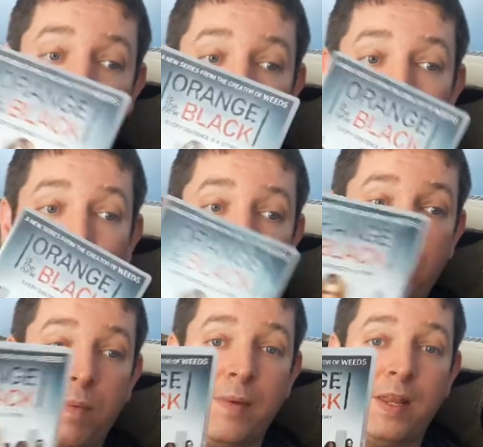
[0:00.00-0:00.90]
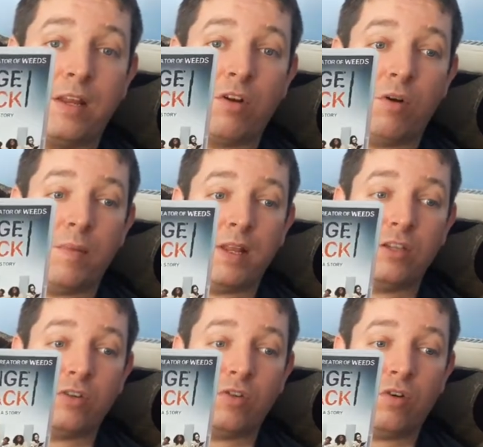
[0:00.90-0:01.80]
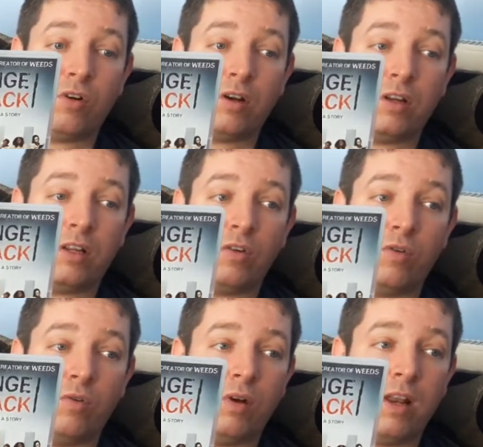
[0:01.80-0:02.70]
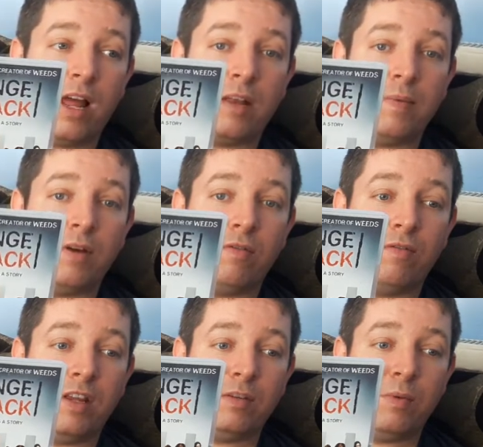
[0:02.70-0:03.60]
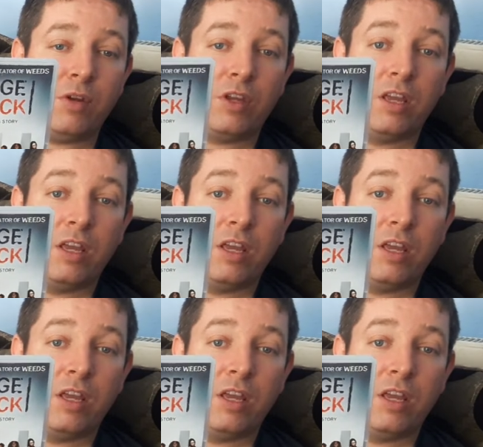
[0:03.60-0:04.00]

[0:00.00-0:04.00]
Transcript: drop them in the comments or go and add me on Facebook.